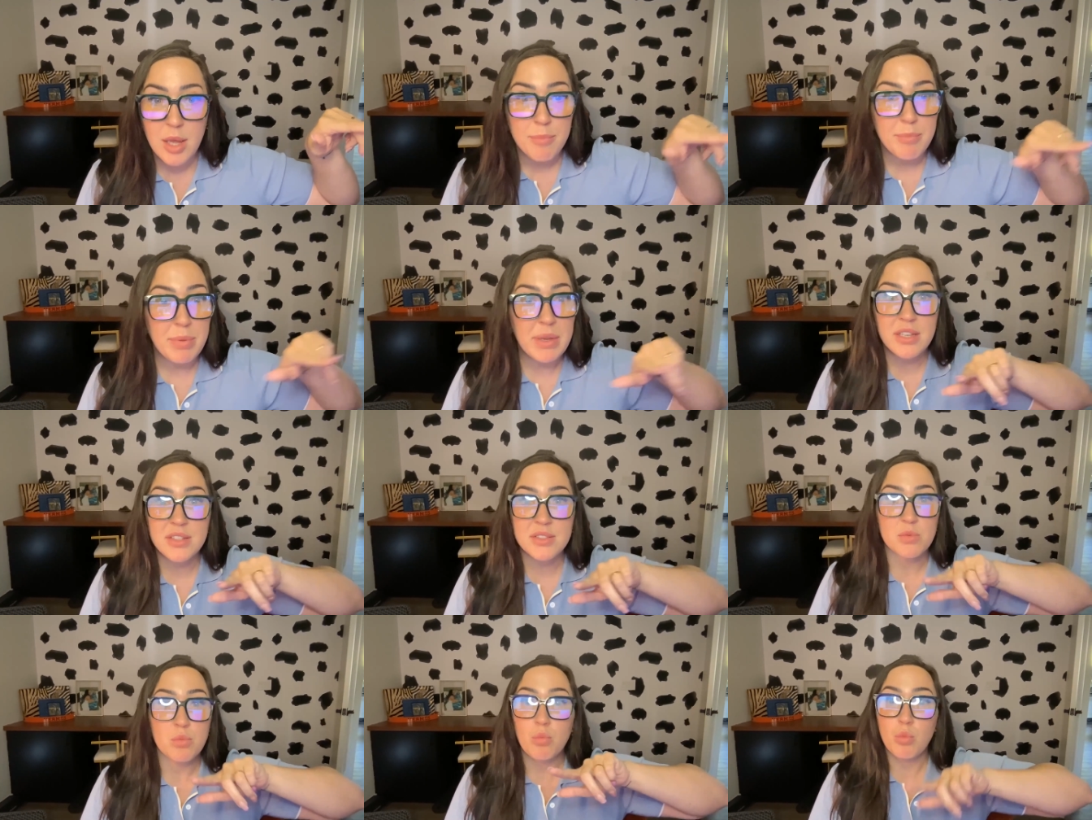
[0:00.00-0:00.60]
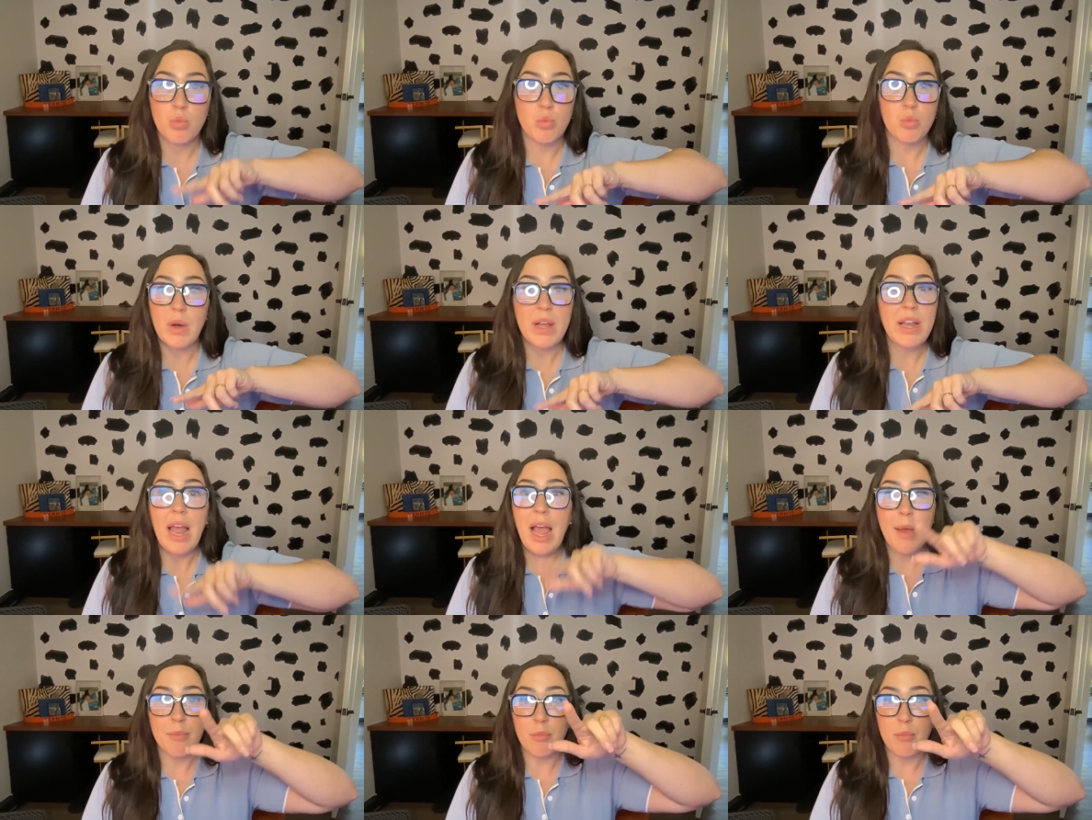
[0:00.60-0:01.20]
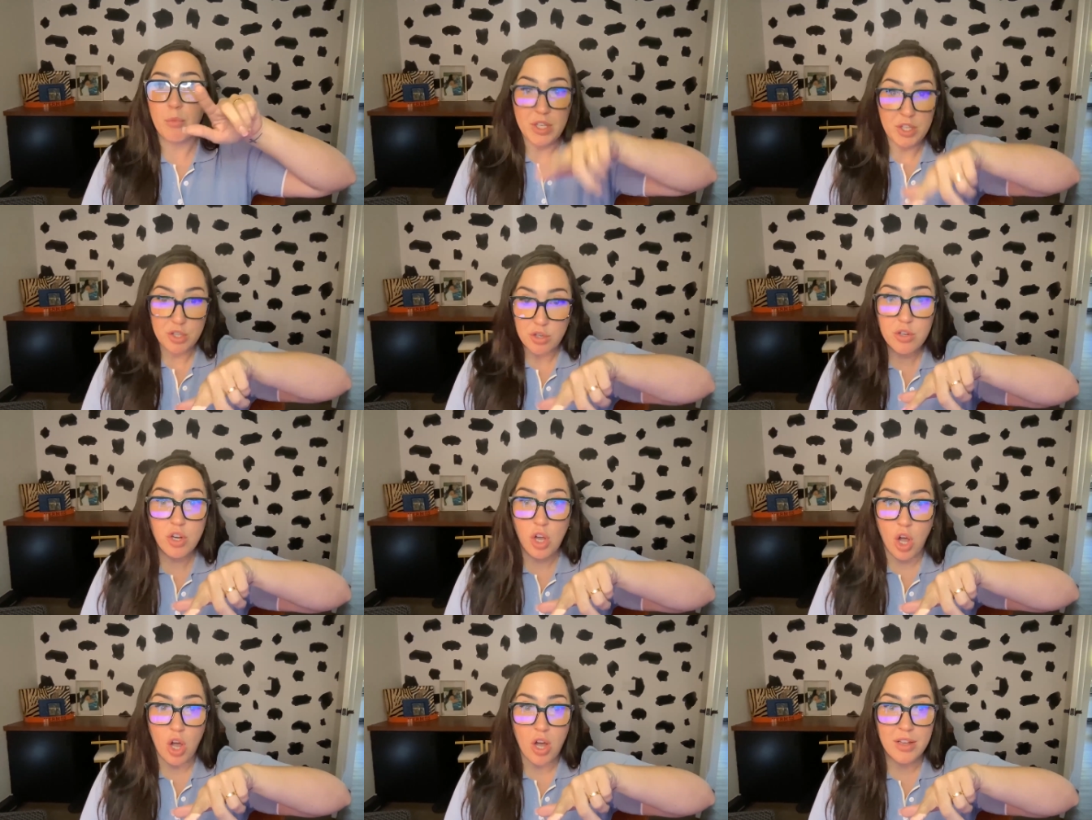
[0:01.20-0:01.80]
because what happened when you're
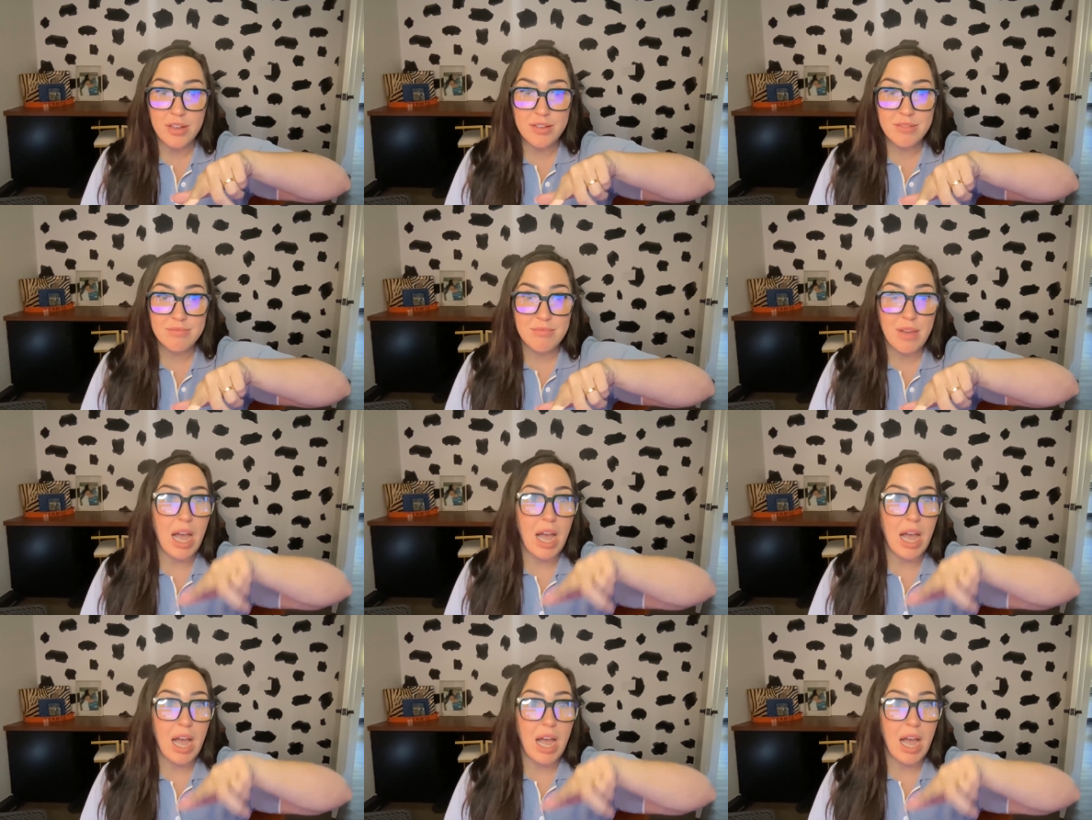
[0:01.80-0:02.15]
gone,